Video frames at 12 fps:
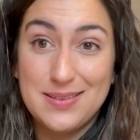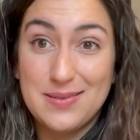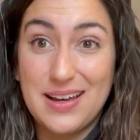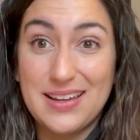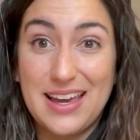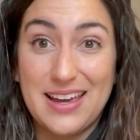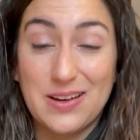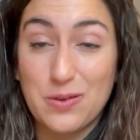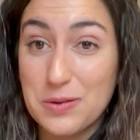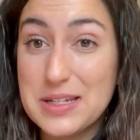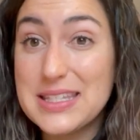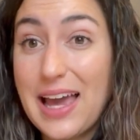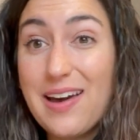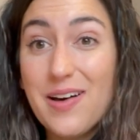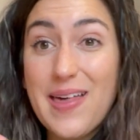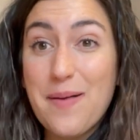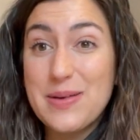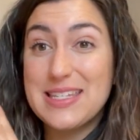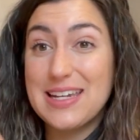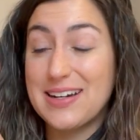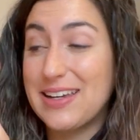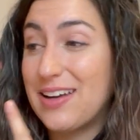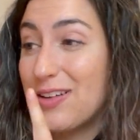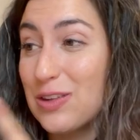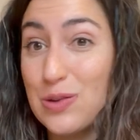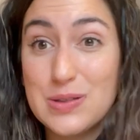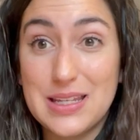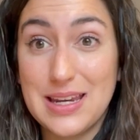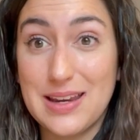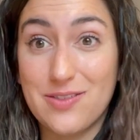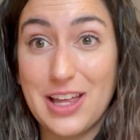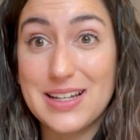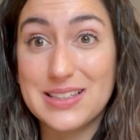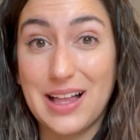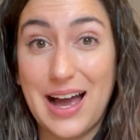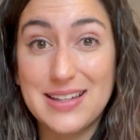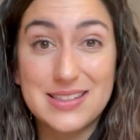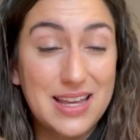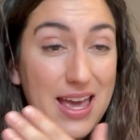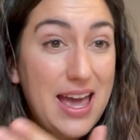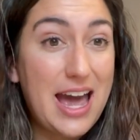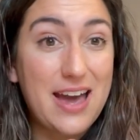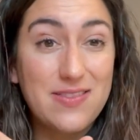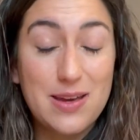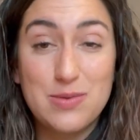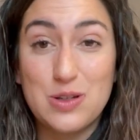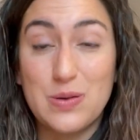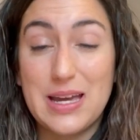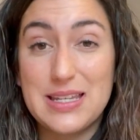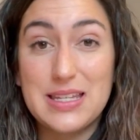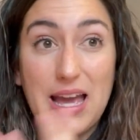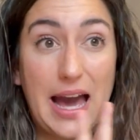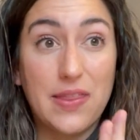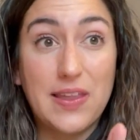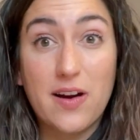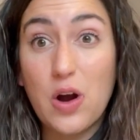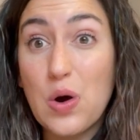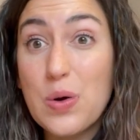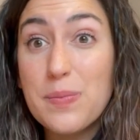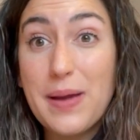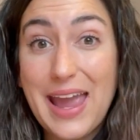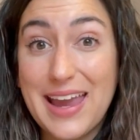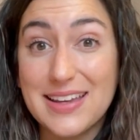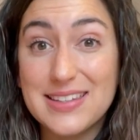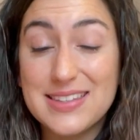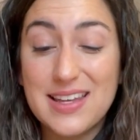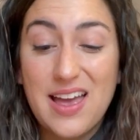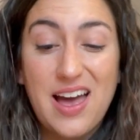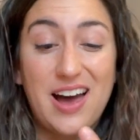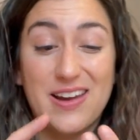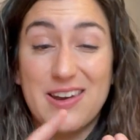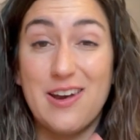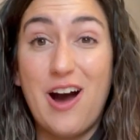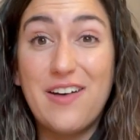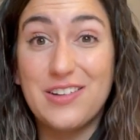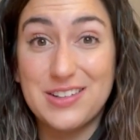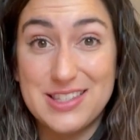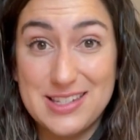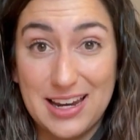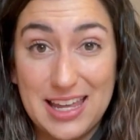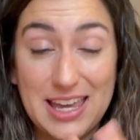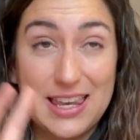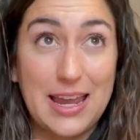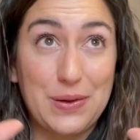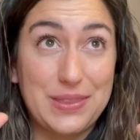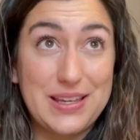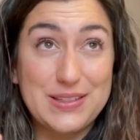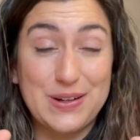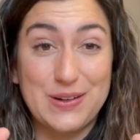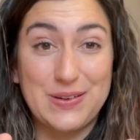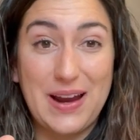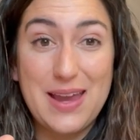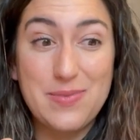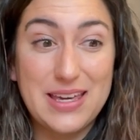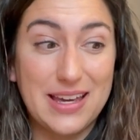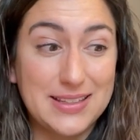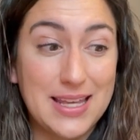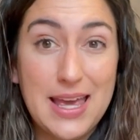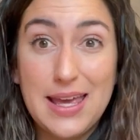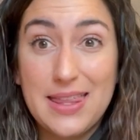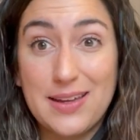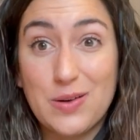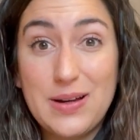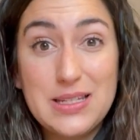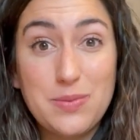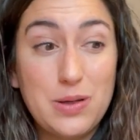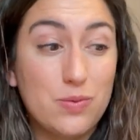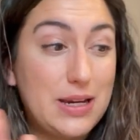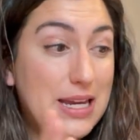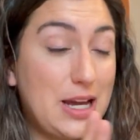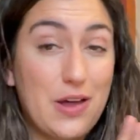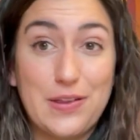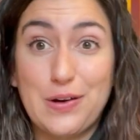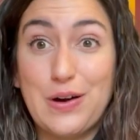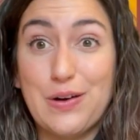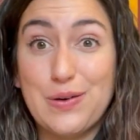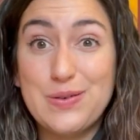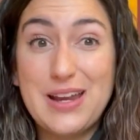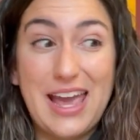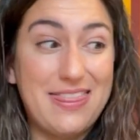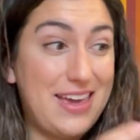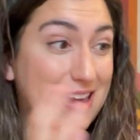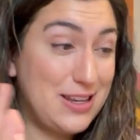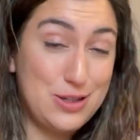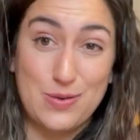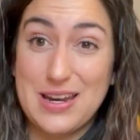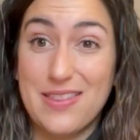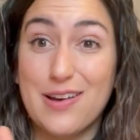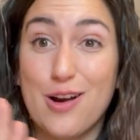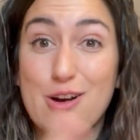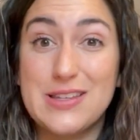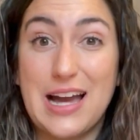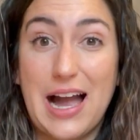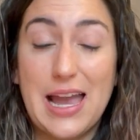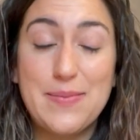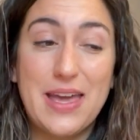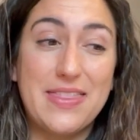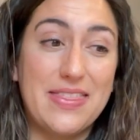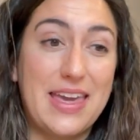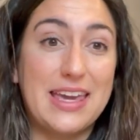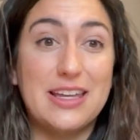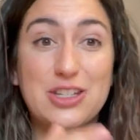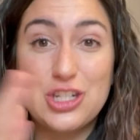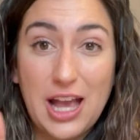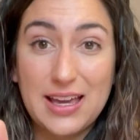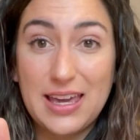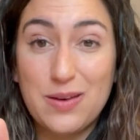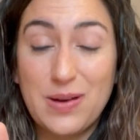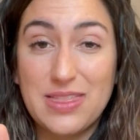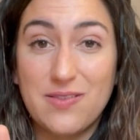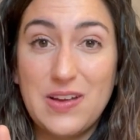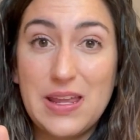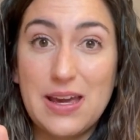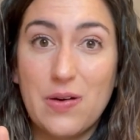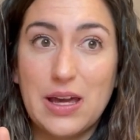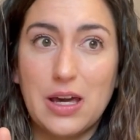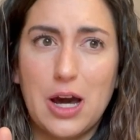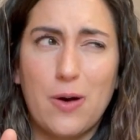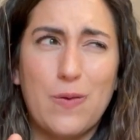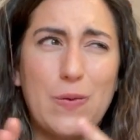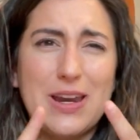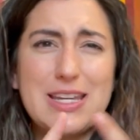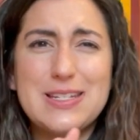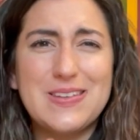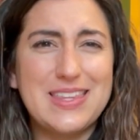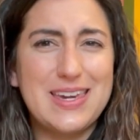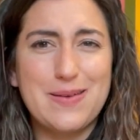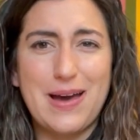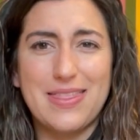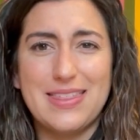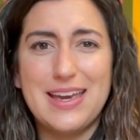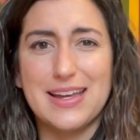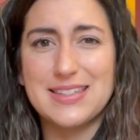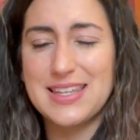Again, recycle that material, use it in a flex class. Have them do it on their own pace. A novel study. Now, these are great because they're going to be reading on their own and they can do it on their own time and then they can check in with the video and go, What did you think about this?